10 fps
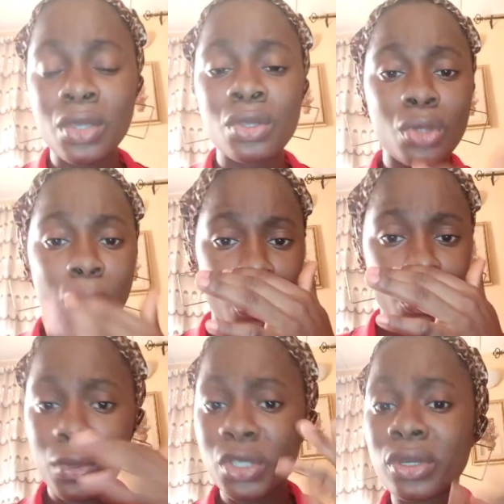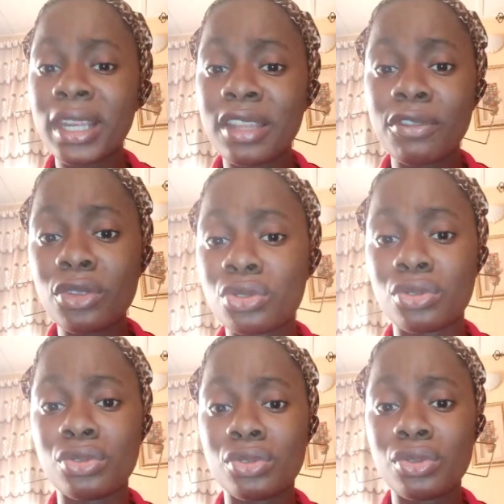So we should endeavor
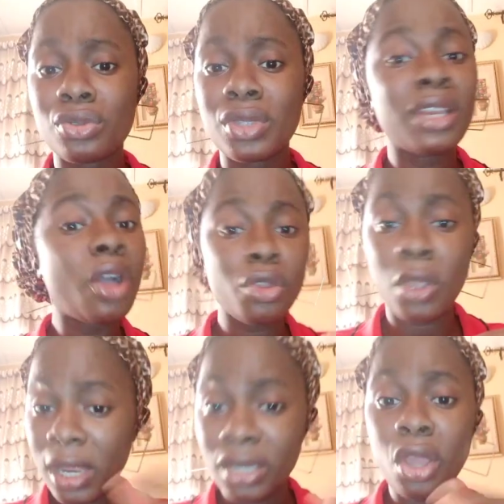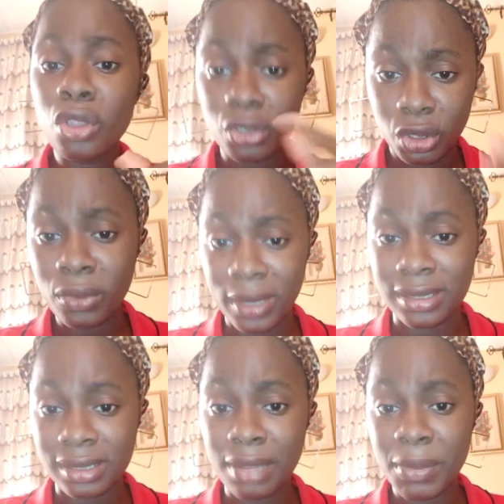to, in all your
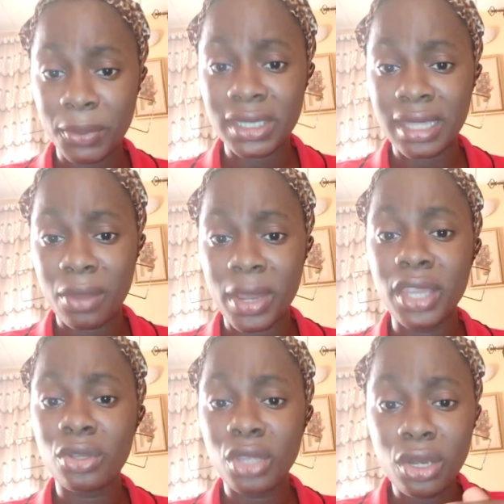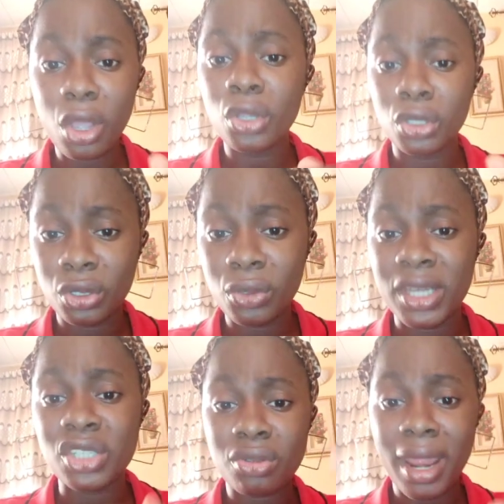doings, let me put it that way, in all your
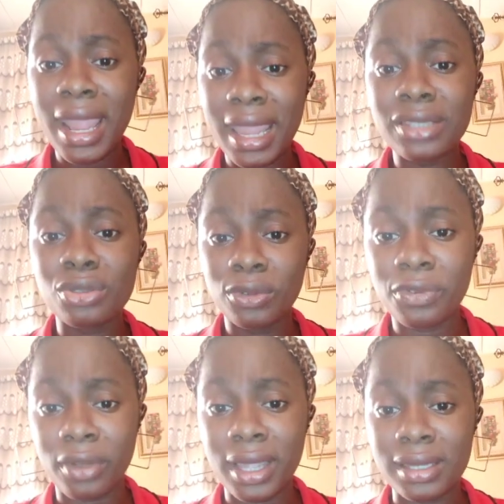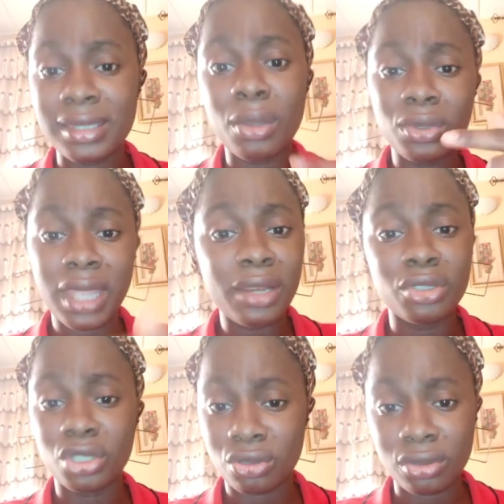doings, try and get good friends that will tell you the
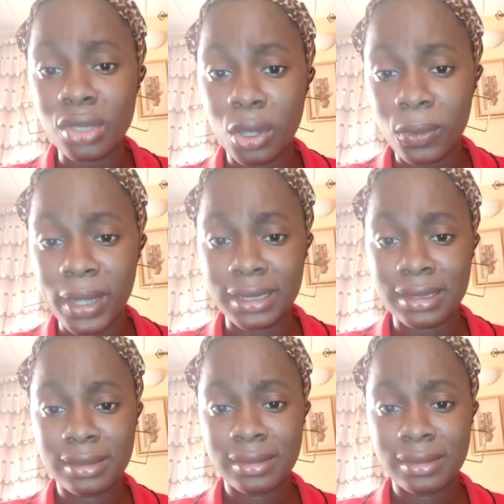truth always.